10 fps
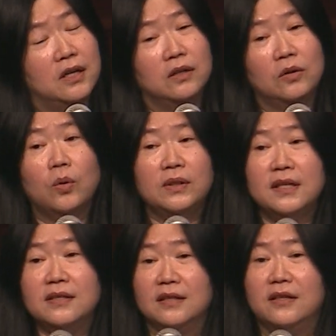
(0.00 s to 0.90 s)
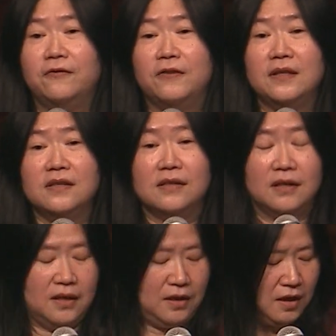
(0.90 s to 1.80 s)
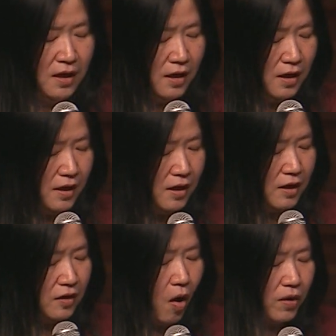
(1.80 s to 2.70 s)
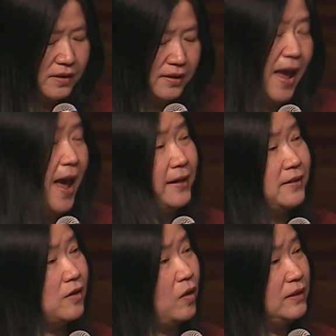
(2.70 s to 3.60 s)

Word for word: Notice the difference? God's acts or